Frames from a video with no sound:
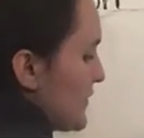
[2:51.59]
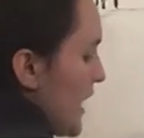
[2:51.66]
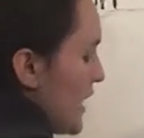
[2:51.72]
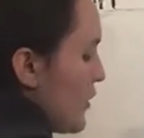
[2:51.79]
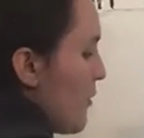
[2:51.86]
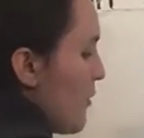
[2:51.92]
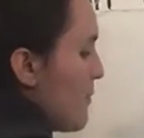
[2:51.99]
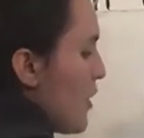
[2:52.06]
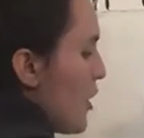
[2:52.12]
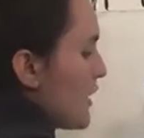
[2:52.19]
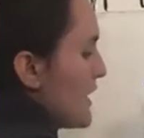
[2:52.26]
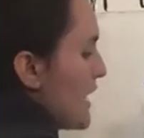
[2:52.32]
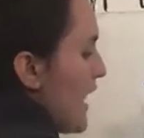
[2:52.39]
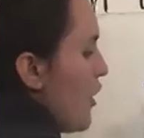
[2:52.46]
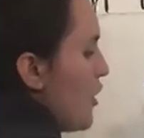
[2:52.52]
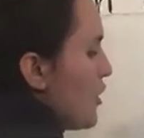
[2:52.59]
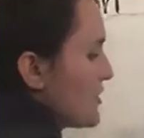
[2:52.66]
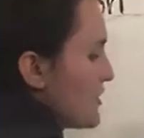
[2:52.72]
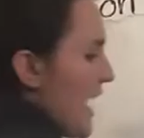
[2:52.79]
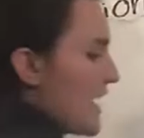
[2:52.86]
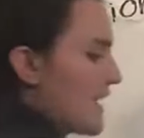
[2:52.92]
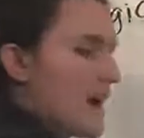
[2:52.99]
I know Mark and I
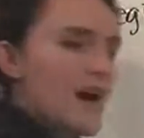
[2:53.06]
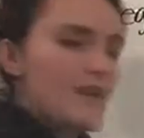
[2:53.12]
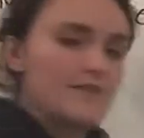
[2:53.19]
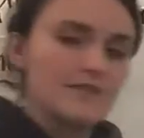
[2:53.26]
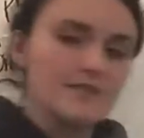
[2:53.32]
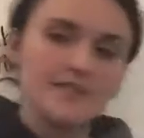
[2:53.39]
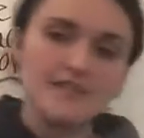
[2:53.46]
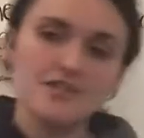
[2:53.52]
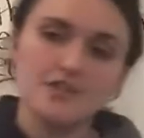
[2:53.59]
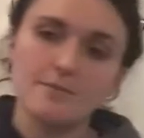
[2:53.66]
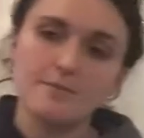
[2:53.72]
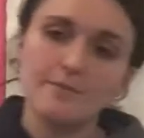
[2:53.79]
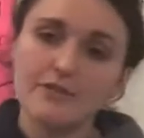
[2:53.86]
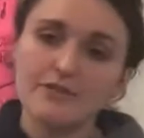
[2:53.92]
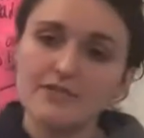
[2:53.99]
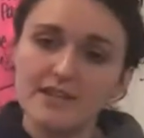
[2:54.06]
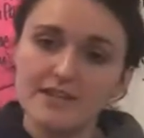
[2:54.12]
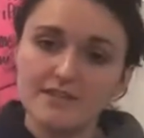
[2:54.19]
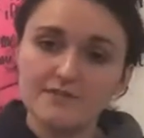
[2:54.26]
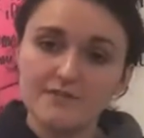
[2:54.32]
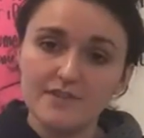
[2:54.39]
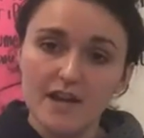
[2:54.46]
also had a conversation about
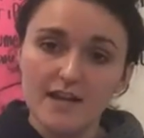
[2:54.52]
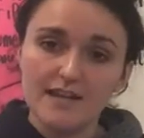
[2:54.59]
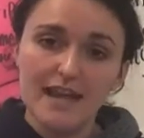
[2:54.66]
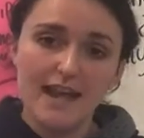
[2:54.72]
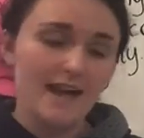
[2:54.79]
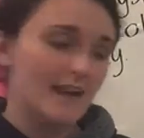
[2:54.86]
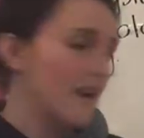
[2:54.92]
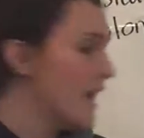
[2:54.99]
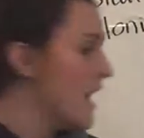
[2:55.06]
this beyond head.